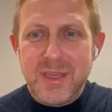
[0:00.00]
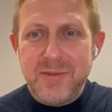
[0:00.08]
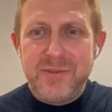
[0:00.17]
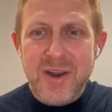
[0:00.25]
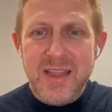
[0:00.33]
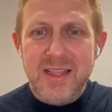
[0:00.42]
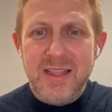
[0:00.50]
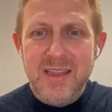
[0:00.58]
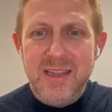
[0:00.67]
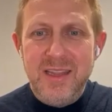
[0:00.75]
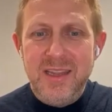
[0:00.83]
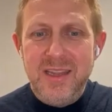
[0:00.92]

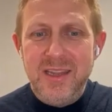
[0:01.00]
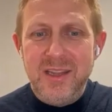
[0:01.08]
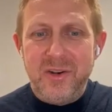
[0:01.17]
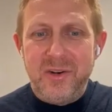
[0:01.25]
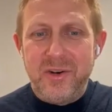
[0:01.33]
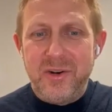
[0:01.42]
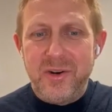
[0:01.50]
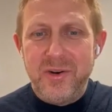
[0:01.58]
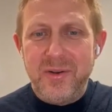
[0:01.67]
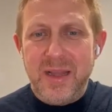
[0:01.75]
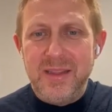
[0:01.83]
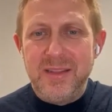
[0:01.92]
friendly
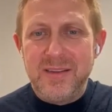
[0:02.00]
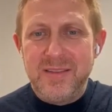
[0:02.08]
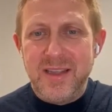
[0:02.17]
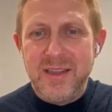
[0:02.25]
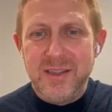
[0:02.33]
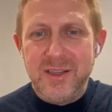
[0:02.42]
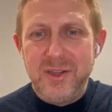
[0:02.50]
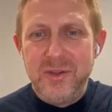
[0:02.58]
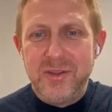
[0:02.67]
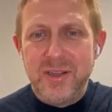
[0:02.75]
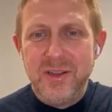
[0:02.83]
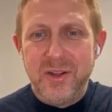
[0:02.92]
or understanding new
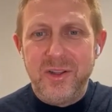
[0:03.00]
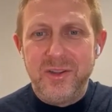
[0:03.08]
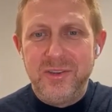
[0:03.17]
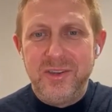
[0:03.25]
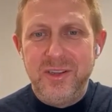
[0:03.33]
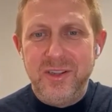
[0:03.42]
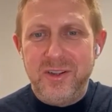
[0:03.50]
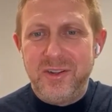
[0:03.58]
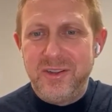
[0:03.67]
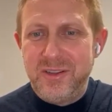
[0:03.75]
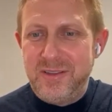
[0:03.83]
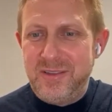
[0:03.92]
technology,
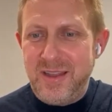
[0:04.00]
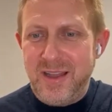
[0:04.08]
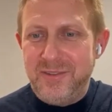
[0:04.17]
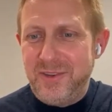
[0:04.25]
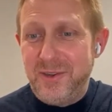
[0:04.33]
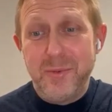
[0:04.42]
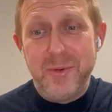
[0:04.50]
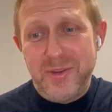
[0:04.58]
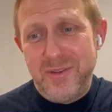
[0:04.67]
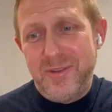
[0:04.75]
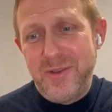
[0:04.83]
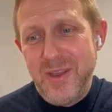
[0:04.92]
all this stuff,
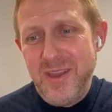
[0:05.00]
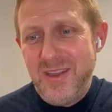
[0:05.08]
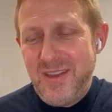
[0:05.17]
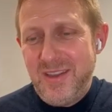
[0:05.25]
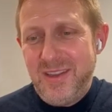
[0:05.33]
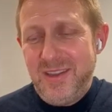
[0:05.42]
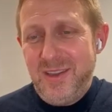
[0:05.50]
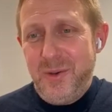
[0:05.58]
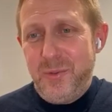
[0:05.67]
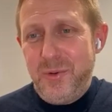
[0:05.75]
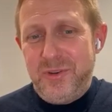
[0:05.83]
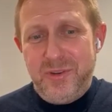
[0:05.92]

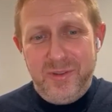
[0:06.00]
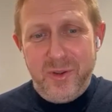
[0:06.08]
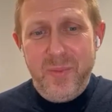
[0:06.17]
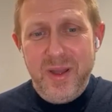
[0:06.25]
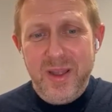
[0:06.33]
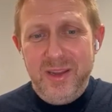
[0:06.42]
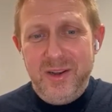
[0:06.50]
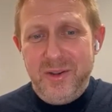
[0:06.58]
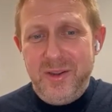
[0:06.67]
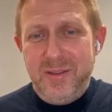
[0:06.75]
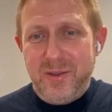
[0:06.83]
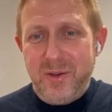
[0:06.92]
which so many,
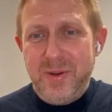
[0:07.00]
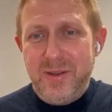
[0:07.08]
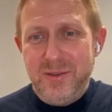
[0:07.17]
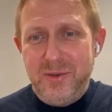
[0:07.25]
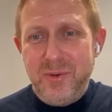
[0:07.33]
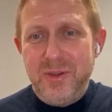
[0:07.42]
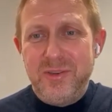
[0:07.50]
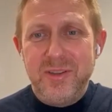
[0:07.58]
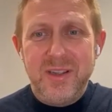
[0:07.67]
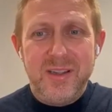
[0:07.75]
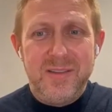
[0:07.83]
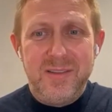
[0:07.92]
in so many
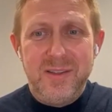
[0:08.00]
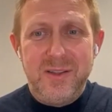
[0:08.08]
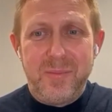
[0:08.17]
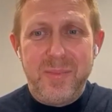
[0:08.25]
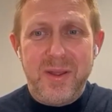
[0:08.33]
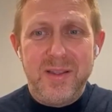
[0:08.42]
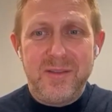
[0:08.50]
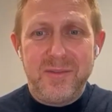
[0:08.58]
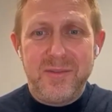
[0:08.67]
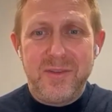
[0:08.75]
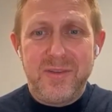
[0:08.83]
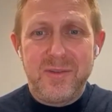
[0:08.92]
situations I see compliance
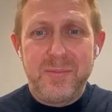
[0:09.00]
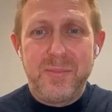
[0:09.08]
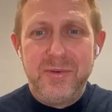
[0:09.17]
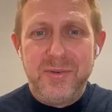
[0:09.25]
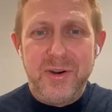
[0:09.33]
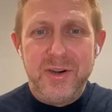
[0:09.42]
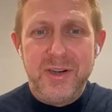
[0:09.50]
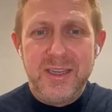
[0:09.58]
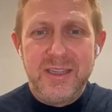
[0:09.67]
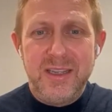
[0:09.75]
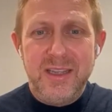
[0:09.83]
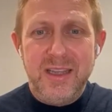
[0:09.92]
officer
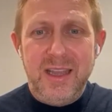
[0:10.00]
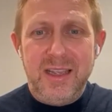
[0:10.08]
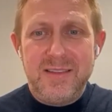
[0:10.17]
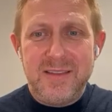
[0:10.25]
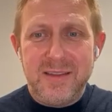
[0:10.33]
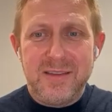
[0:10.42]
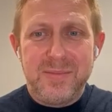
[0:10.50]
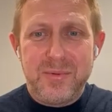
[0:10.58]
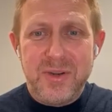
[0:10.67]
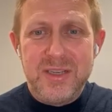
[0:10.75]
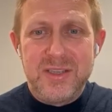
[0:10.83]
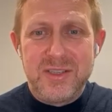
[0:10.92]
preferring Excel
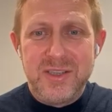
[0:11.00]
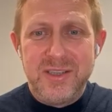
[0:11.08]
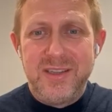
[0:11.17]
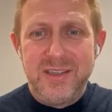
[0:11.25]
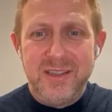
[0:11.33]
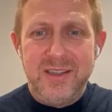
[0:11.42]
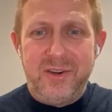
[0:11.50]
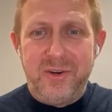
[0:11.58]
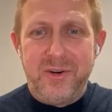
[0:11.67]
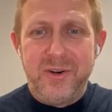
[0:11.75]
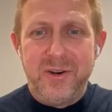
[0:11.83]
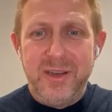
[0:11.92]
spreadsheet
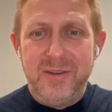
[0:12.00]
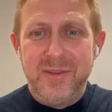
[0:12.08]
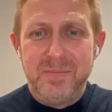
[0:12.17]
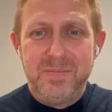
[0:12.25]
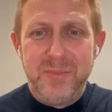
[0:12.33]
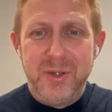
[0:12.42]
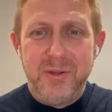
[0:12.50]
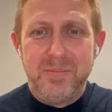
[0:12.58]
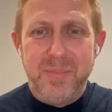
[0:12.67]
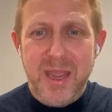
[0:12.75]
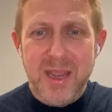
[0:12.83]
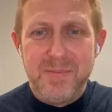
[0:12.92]
or even
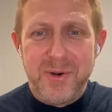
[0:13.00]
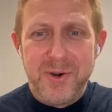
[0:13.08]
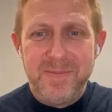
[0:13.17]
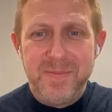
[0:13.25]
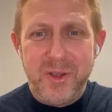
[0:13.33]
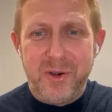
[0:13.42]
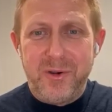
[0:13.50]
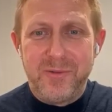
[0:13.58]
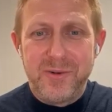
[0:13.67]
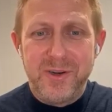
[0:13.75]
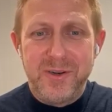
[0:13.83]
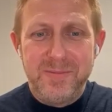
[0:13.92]
paper
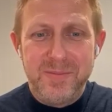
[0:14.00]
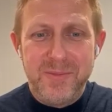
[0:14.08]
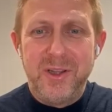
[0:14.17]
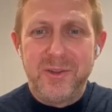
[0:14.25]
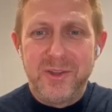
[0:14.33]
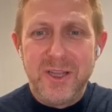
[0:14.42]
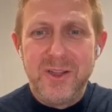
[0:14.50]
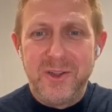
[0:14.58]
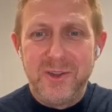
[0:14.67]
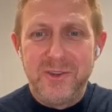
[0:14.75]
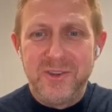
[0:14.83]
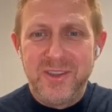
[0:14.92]
over
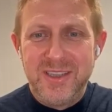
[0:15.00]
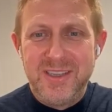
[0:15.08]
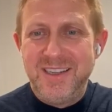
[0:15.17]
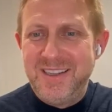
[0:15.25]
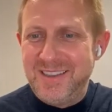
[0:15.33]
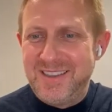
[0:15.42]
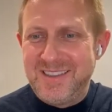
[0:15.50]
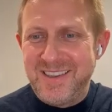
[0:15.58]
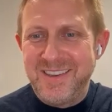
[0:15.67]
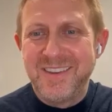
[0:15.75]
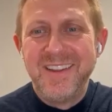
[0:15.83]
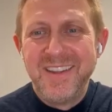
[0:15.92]
technology.
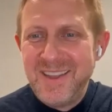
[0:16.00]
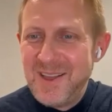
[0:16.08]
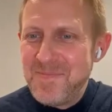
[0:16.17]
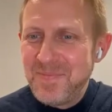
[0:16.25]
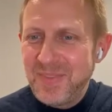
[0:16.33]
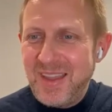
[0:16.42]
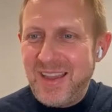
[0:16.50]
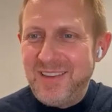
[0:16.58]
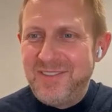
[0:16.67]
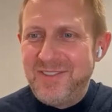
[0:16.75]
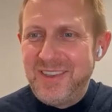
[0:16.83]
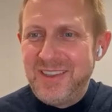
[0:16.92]
So I
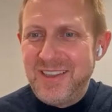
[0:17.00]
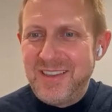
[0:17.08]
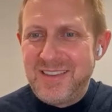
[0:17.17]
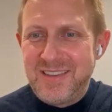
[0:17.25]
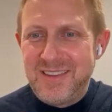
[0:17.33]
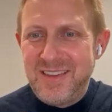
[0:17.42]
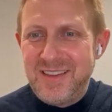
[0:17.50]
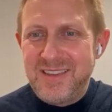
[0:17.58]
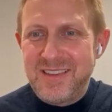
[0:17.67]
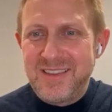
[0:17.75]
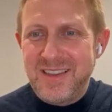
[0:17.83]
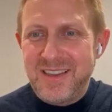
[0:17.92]
think that's
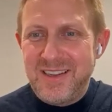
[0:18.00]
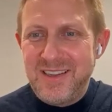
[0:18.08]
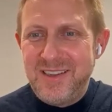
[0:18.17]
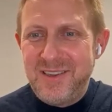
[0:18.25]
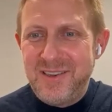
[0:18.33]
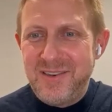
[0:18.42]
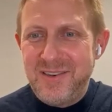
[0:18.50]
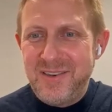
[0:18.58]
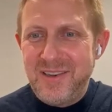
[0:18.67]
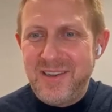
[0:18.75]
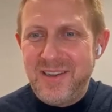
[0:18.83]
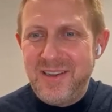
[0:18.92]
exactly
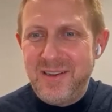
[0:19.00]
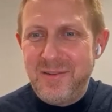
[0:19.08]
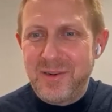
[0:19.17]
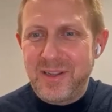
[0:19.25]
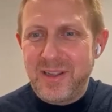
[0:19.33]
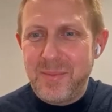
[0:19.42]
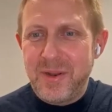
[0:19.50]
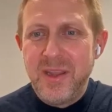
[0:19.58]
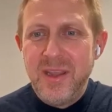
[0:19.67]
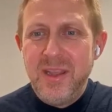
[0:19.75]
what happened.